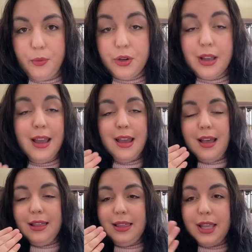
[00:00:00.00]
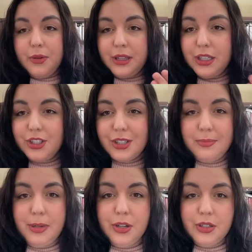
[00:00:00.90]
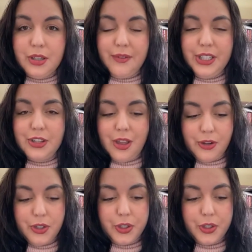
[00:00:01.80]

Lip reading: We're literally just mirrors of each other.